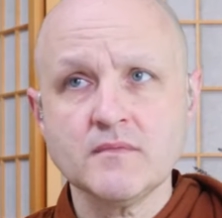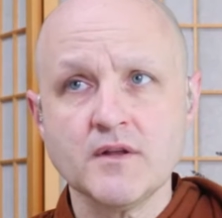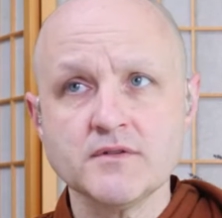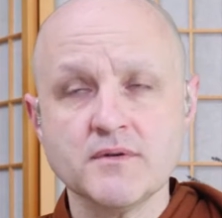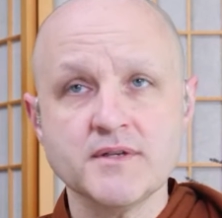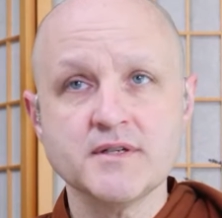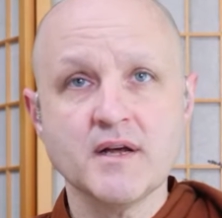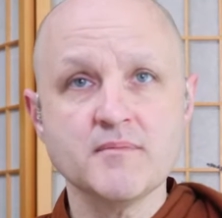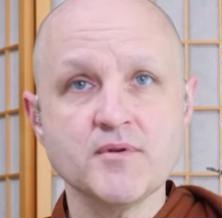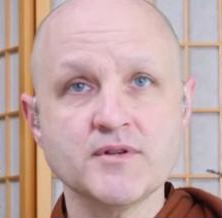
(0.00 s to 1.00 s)
So he's
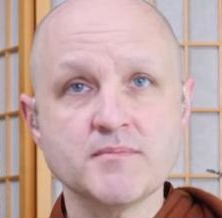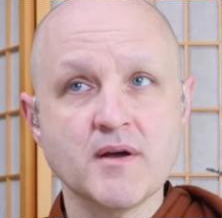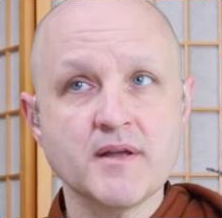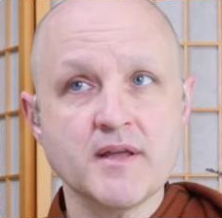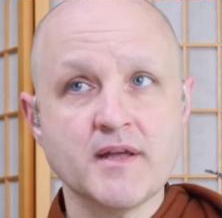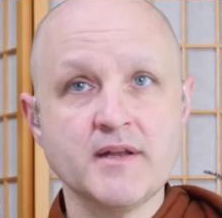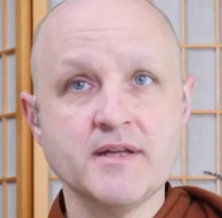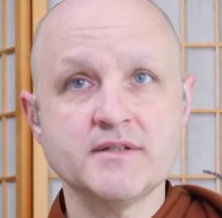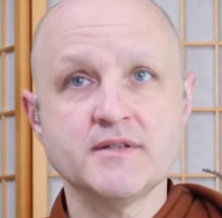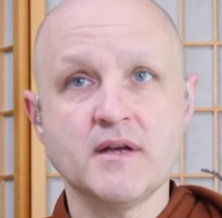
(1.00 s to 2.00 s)
not a Buddhist monk. Again,
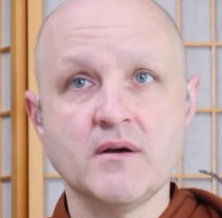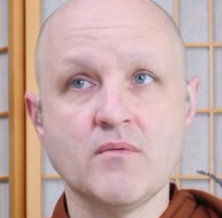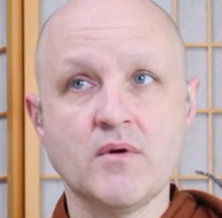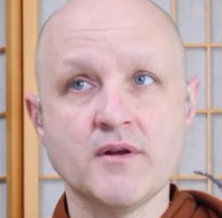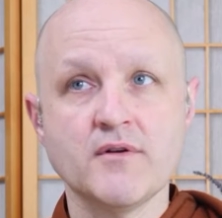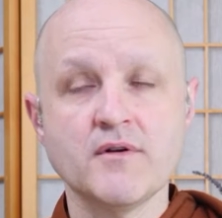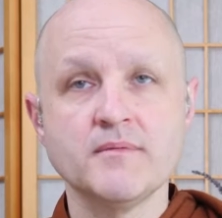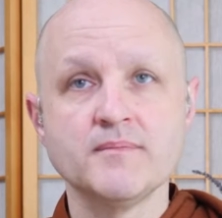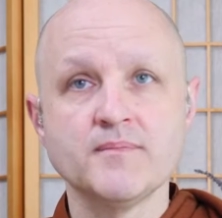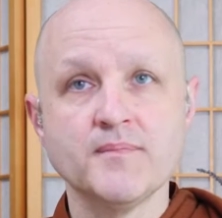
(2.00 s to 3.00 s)
he's a wanderer,
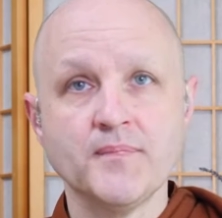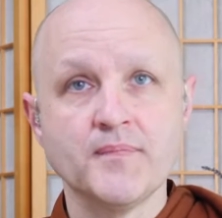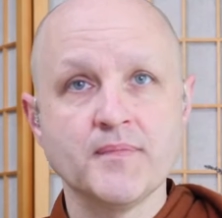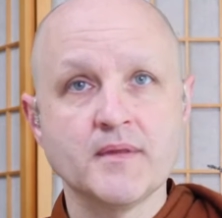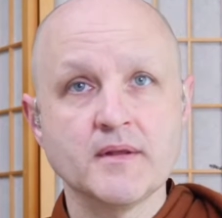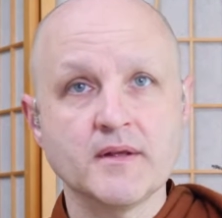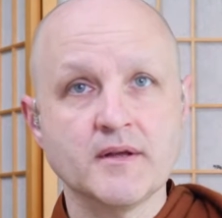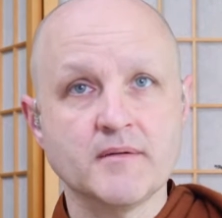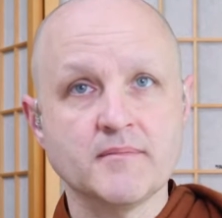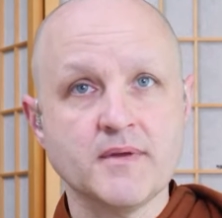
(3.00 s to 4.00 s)

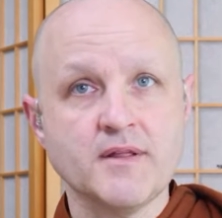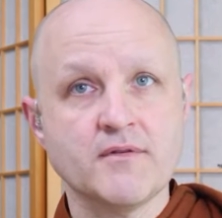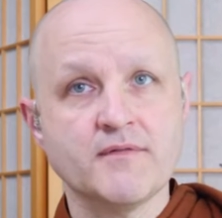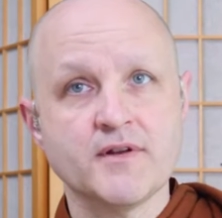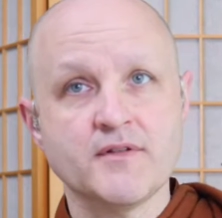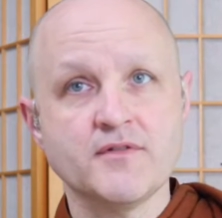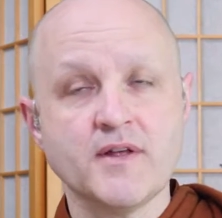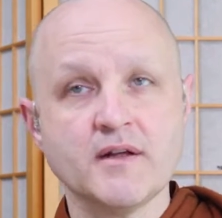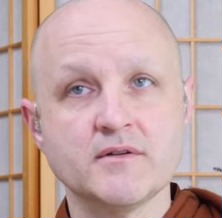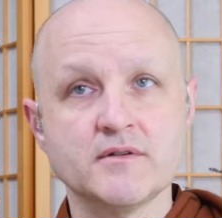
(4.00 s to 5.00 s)
either of another
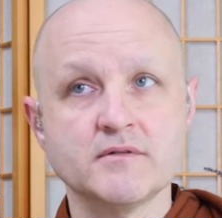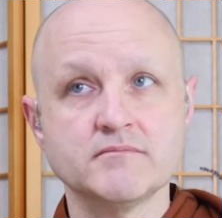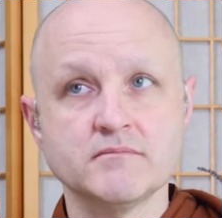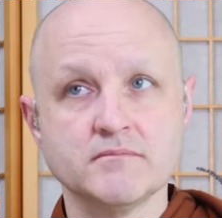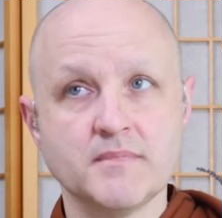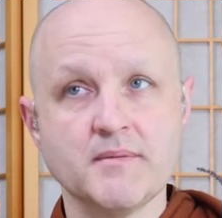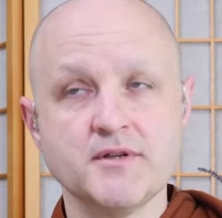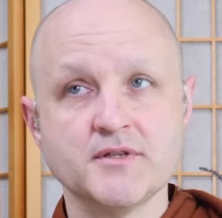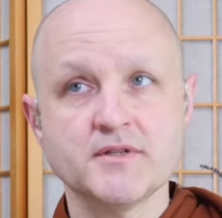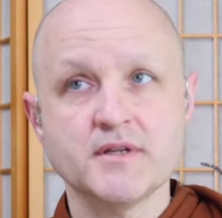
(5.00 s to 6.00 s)
sect or maybe
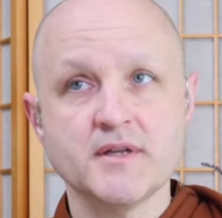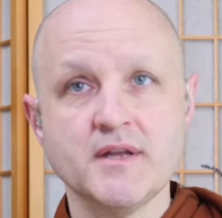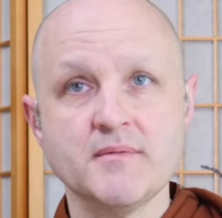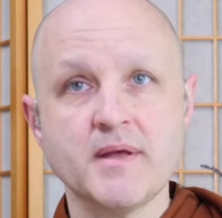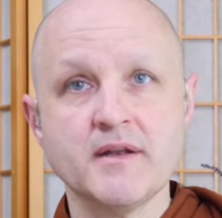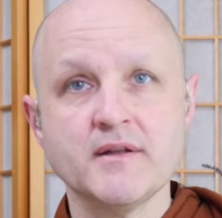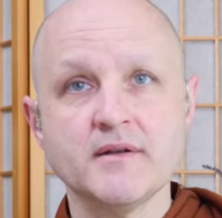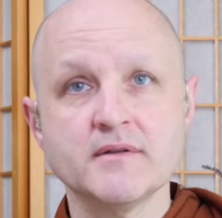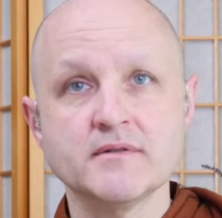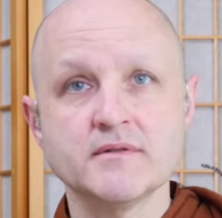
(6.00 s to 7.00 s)
just an independent
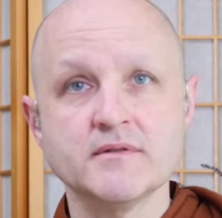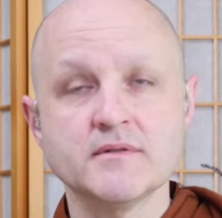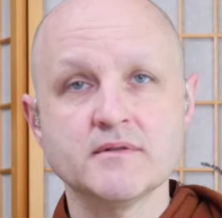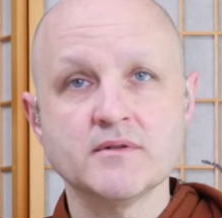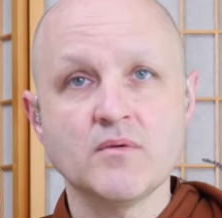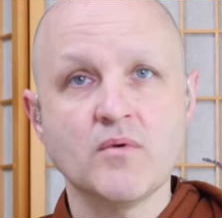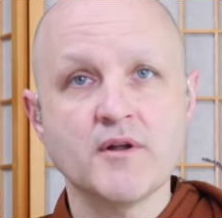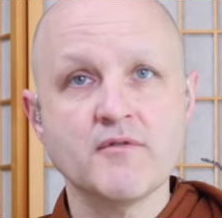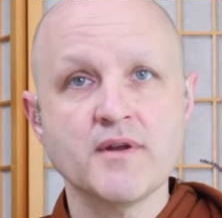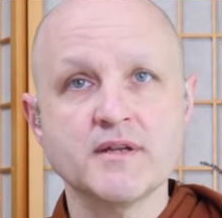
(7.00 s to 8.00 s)

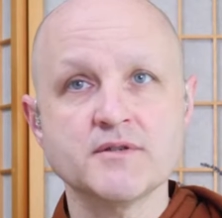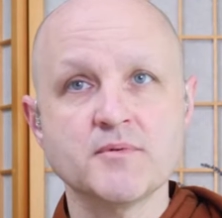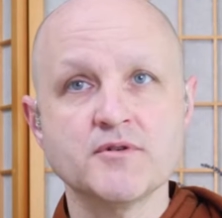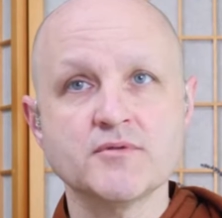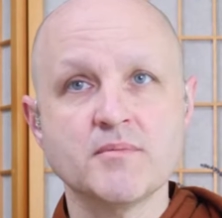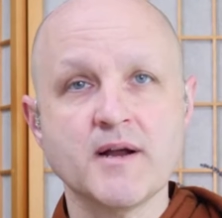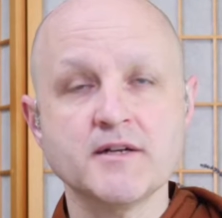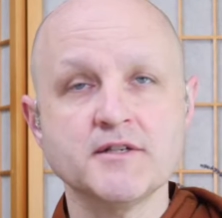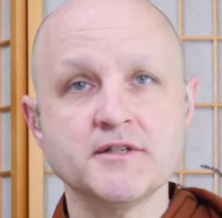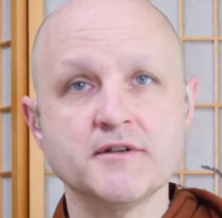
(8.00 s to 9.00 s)
wandering spiritual
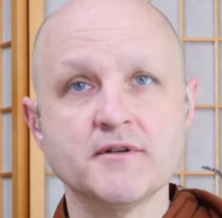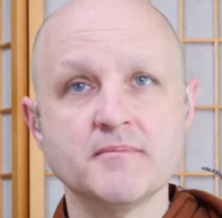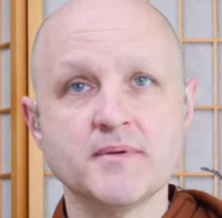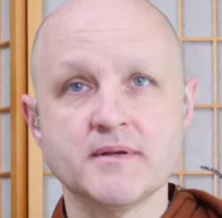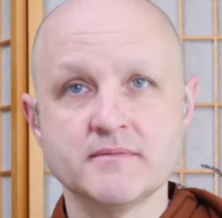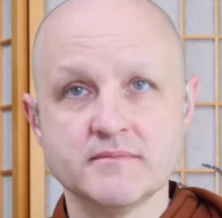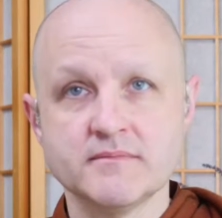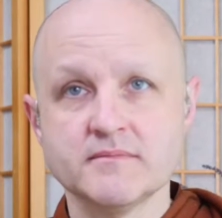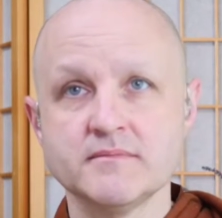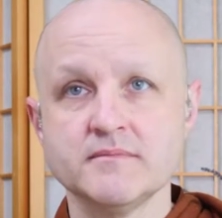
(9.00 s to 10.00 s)
practitioner, but
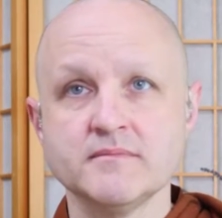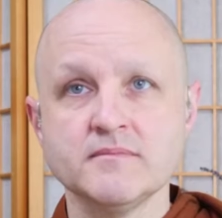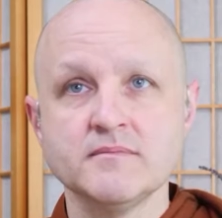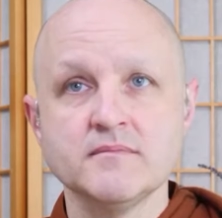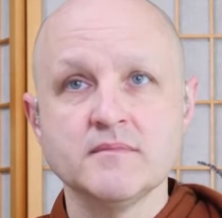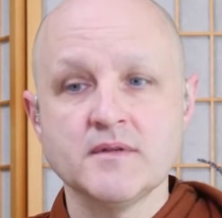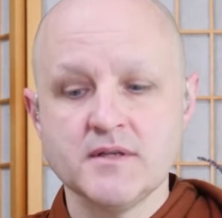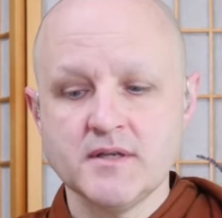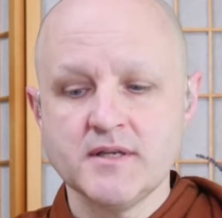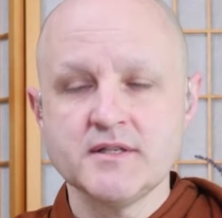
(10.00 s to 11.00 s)

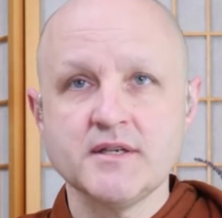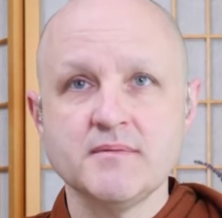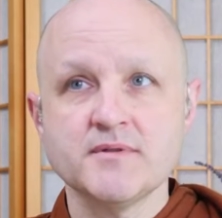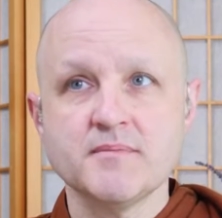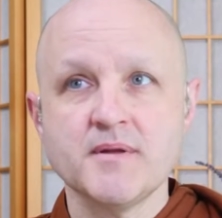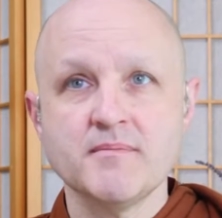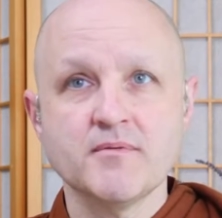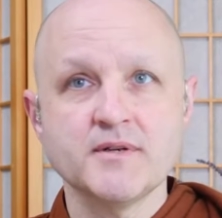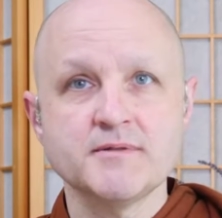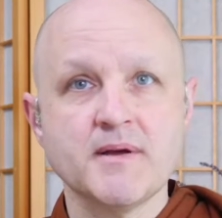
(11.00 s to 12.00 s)
it seems that people
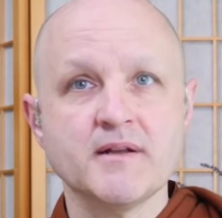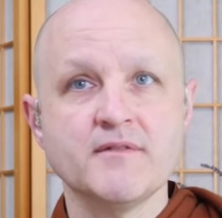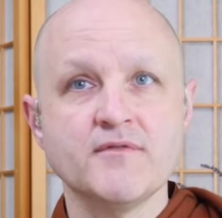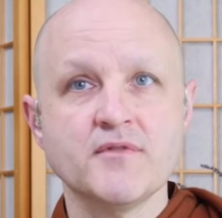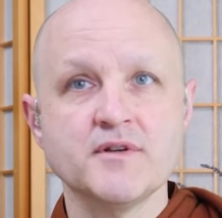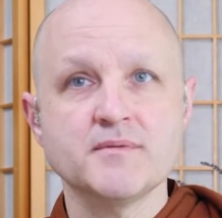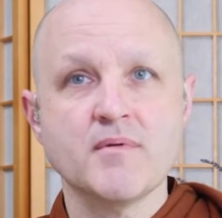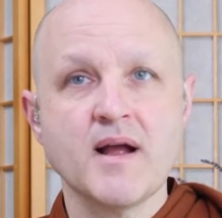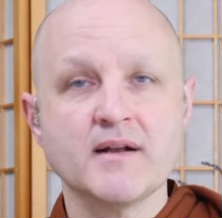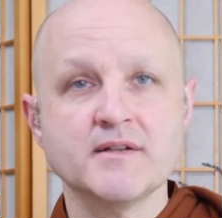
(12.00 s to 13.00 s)
respect him for his
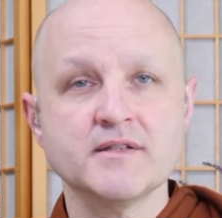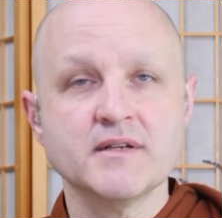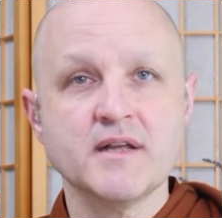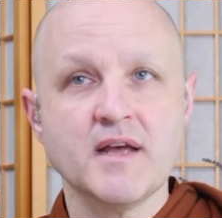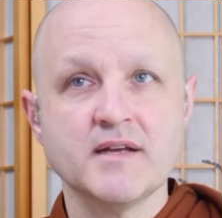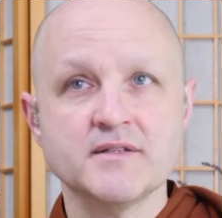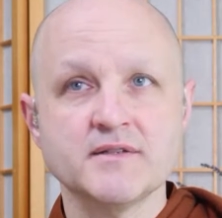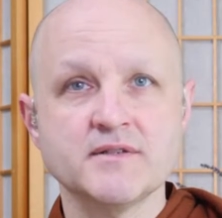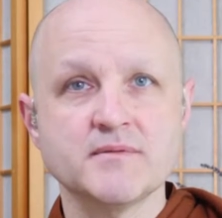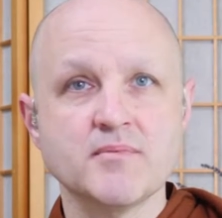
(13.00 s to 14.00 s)
practice and he has the
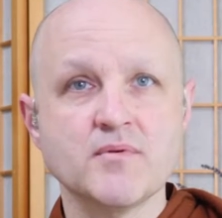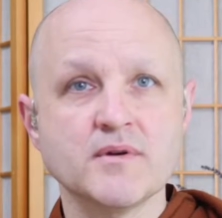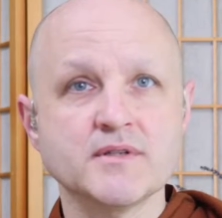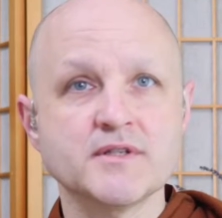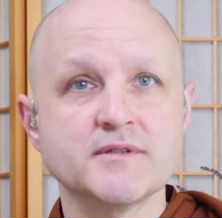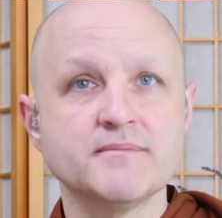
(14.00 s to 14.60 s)
supports.